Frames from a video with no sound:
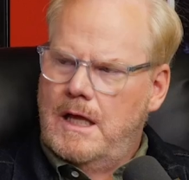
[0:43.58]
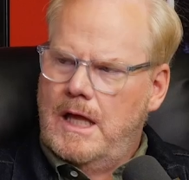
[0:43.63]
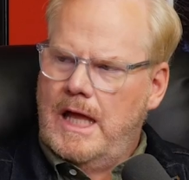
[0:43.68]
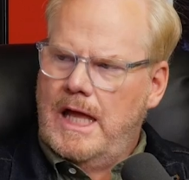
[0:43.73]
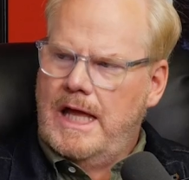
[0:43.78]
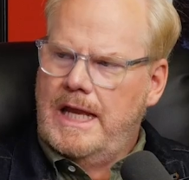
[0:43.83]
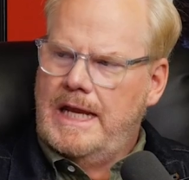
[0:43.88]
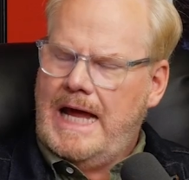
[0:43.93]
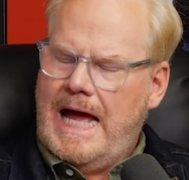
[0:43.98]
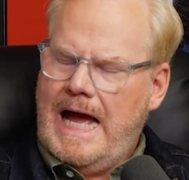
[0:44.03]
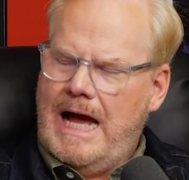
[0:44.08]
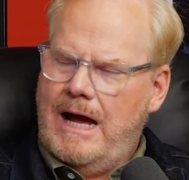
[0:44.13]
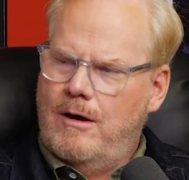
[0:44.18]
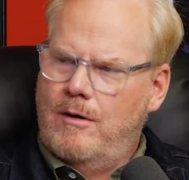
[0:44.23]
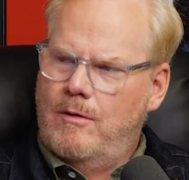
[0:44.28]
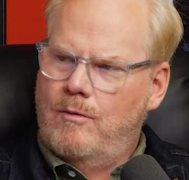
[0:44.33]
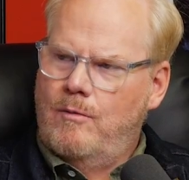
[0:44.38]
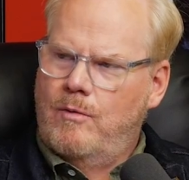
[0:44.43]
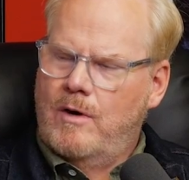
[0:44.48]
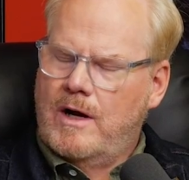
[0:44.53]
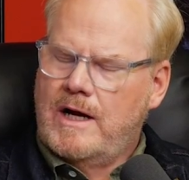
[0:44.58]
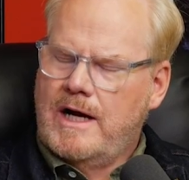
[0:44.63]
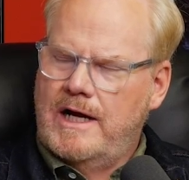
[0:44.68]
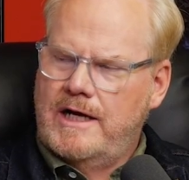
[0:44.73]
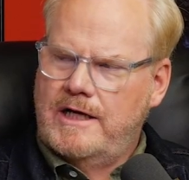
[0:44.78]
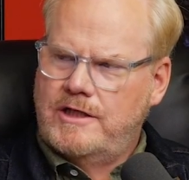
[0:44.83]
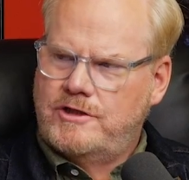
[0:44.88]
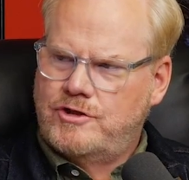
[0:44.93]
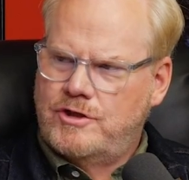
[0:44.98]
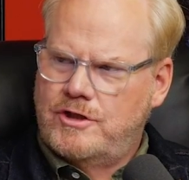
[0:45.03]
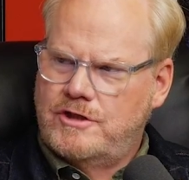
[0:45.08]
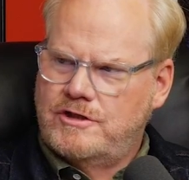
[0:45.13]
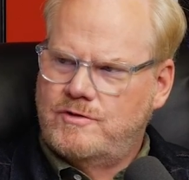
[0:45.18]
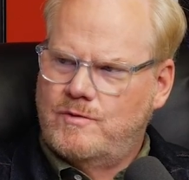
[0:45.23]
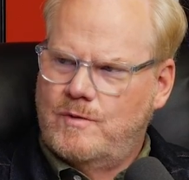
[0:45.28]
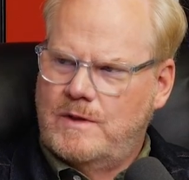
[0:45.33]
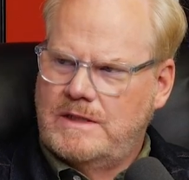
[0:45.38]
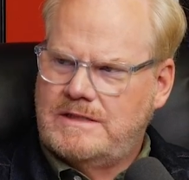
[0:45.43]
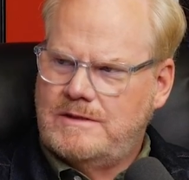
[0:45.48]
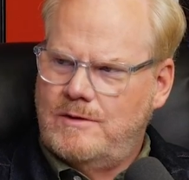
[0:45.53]
And how? What kind of church
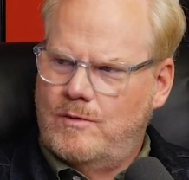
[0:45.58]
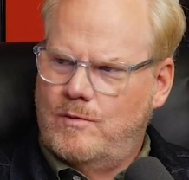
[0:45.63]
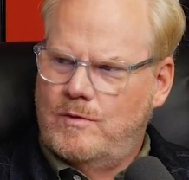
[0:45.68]
was it?